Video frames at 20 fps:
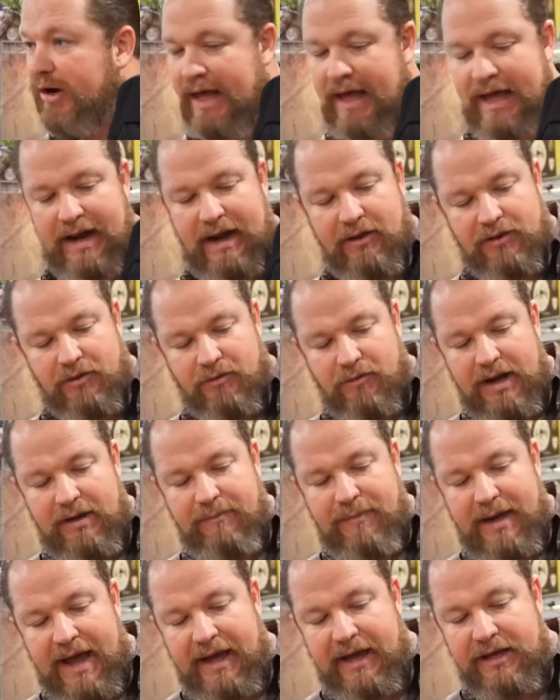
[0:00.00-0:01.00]
got out, the
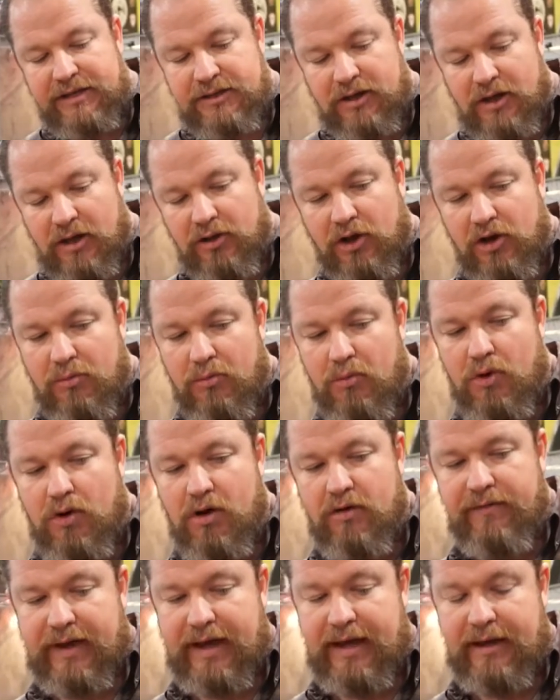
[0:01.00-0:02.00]
Ready bag is a little
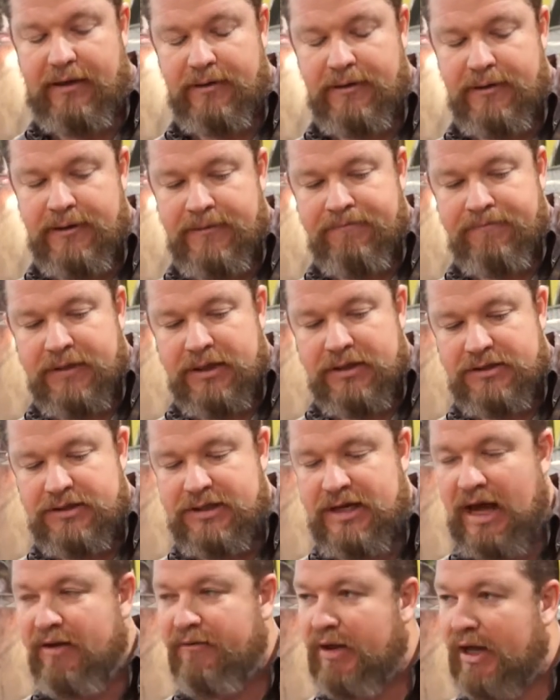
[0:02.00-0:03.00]
more of a,
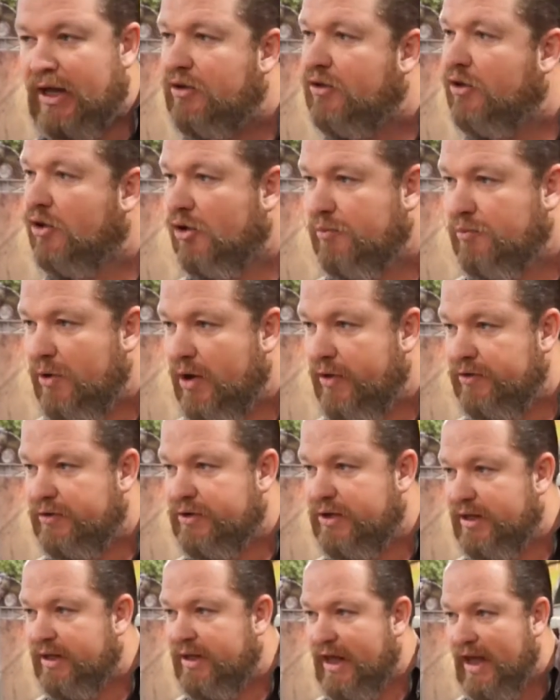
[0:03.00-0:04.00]
it's kind of like a little brother
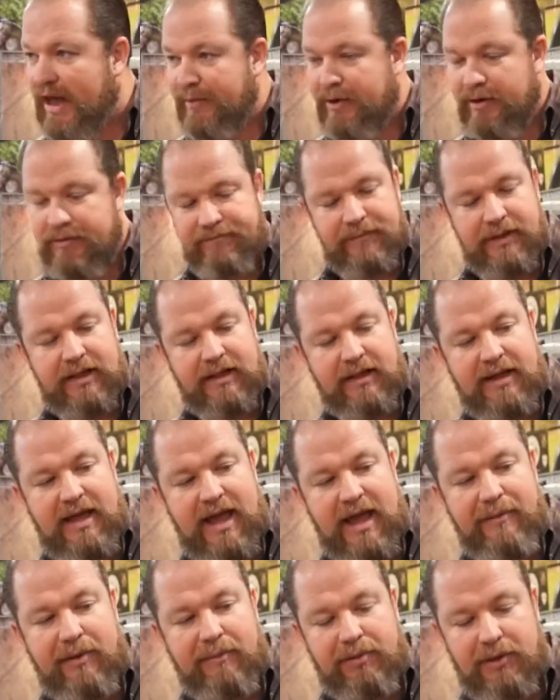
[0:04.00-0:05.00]
to the Gamut and the
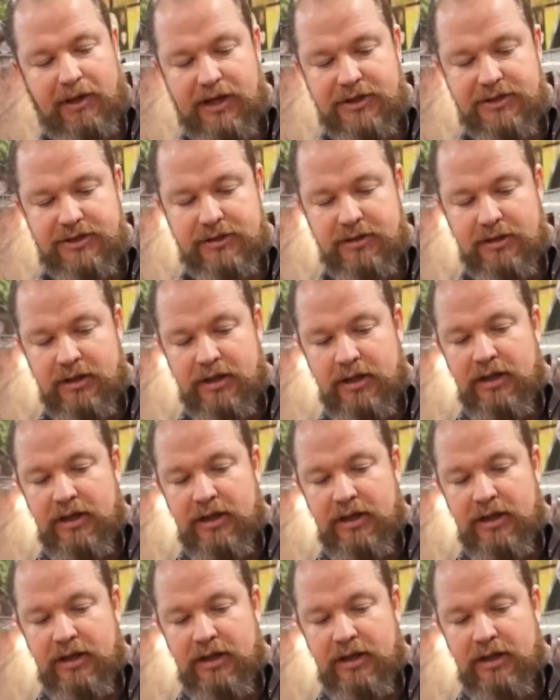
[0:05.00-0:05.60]
Gamut Plus.